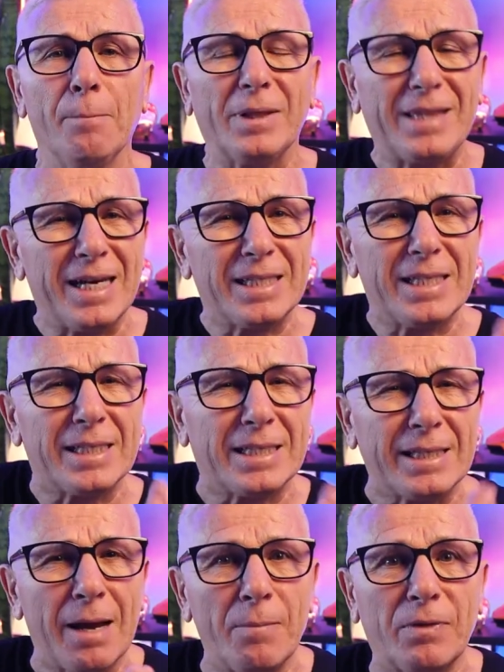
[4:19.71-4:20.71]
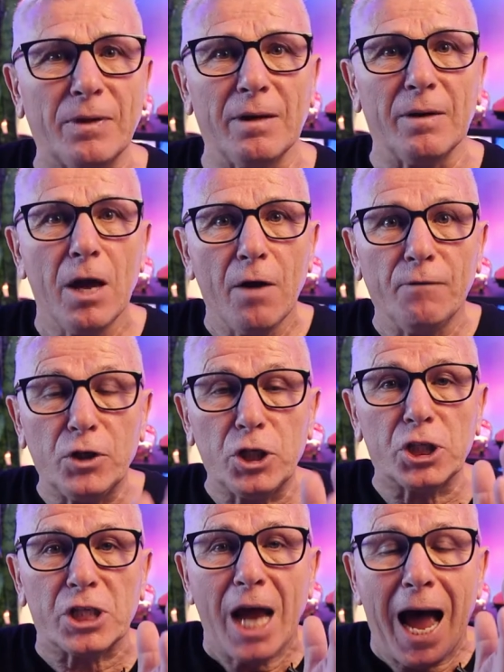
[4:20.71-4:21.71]
But there is a something which
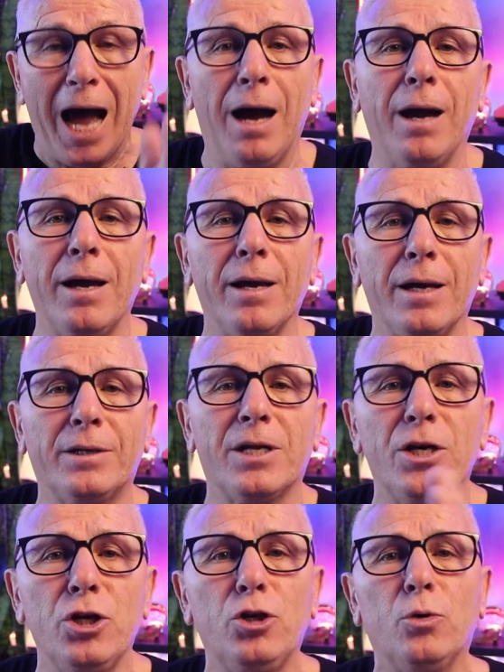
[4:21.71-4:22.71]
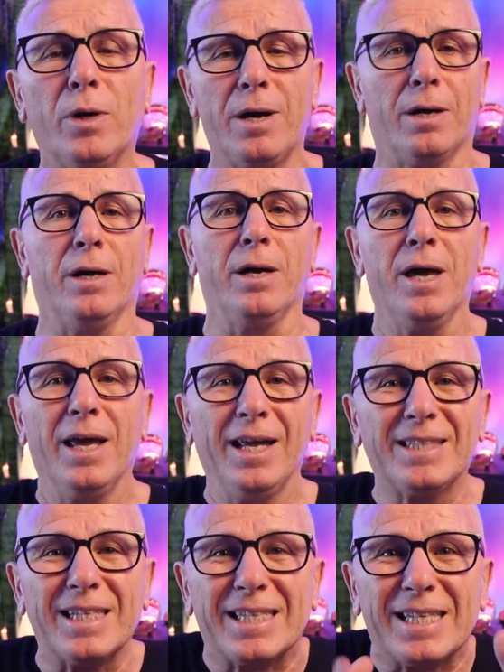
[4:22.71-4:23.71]
is higher than you and I.
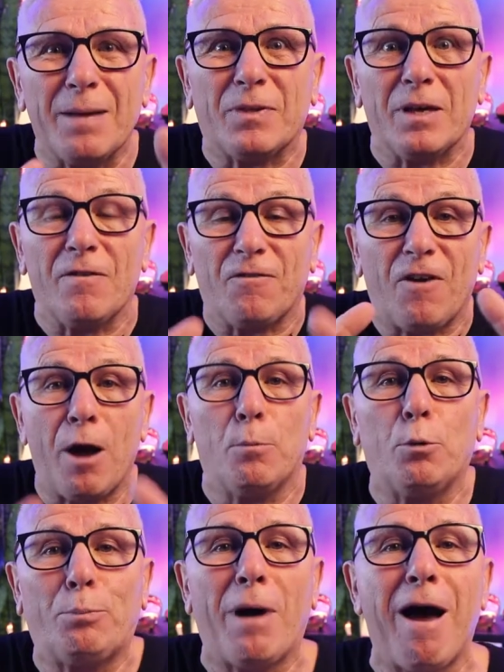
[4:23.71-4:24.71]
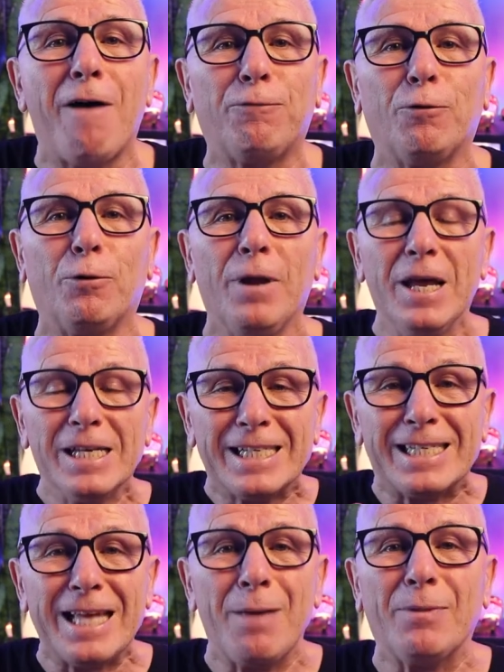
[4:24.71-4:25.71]
It's a something far more powerful,
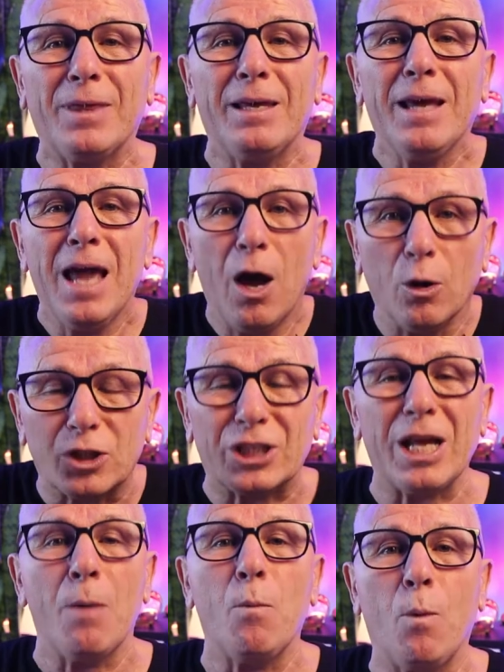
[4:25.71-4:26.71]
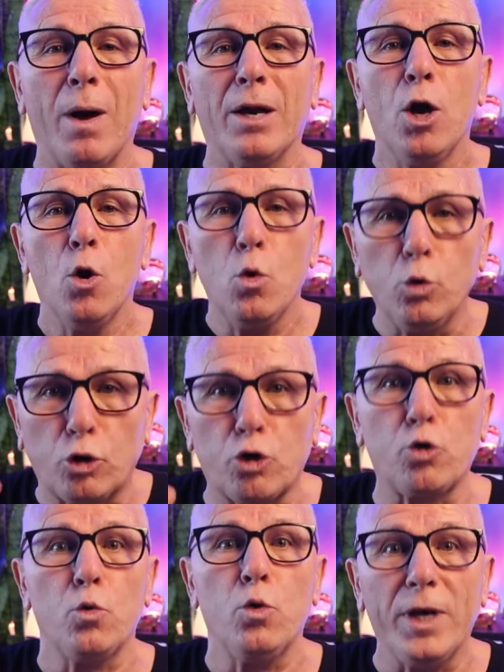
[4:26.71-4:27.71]
something or someone who
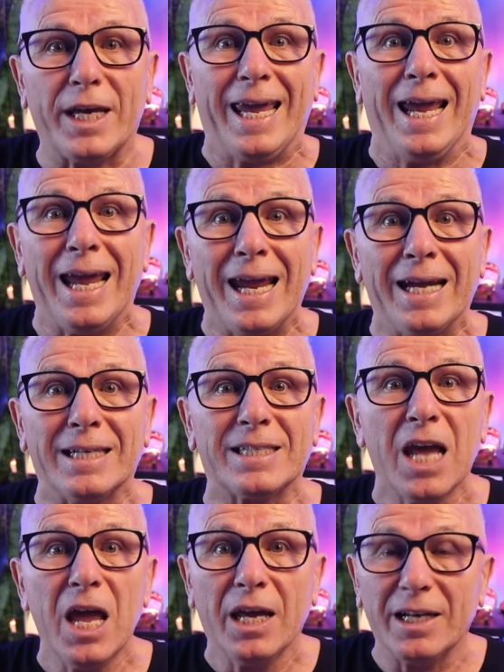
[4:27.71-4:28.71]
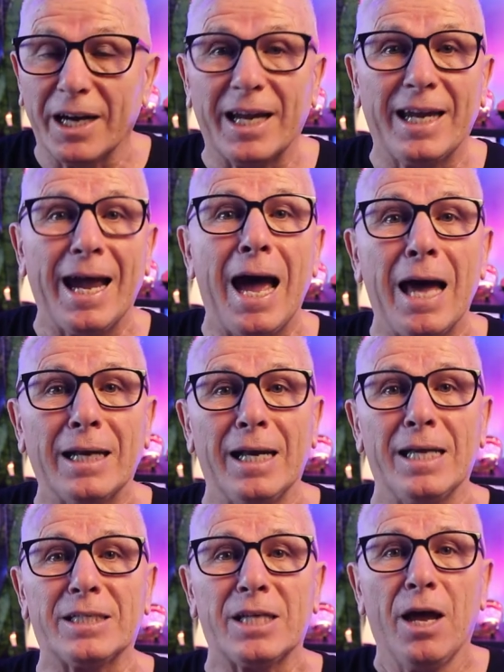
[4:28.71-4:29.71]
truly cares,
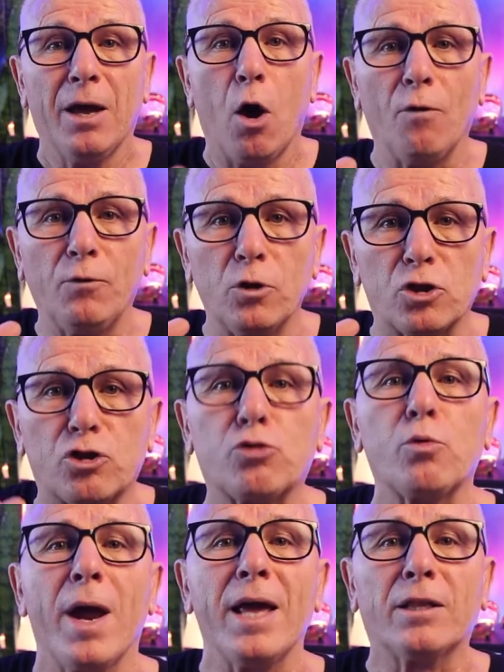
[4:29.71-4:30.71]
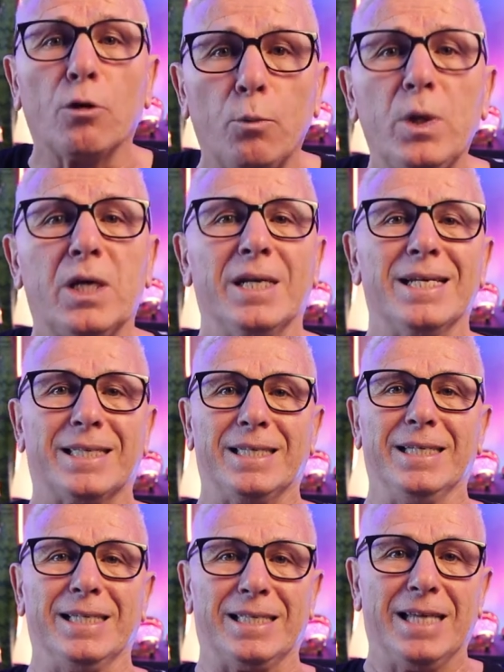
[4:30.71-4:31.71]
regardless of your strengths or
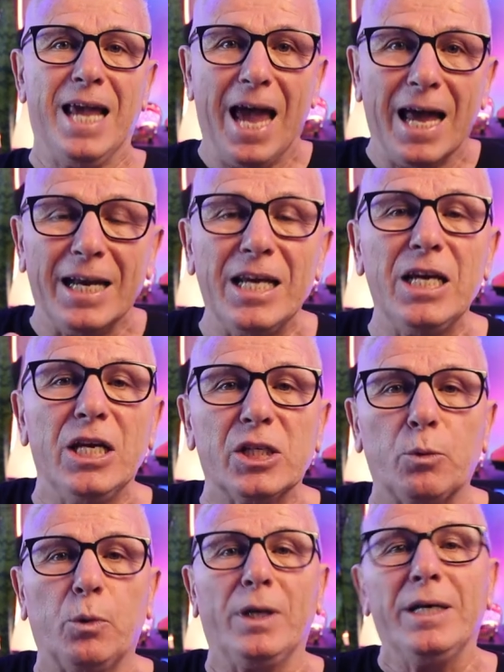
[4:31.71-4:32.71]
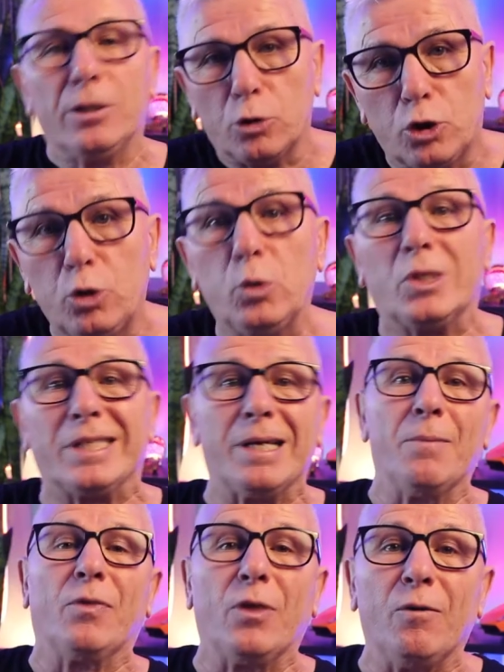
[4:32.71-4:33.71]
weaknesses. And he is willing to do
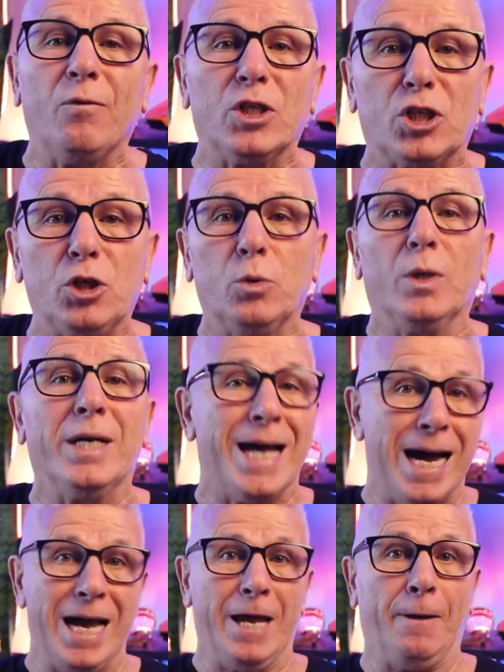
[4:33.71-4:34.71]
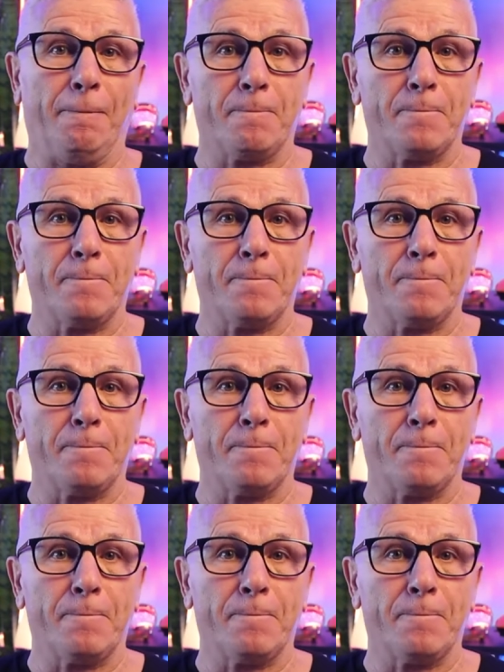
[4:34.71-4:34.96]
something with you and I.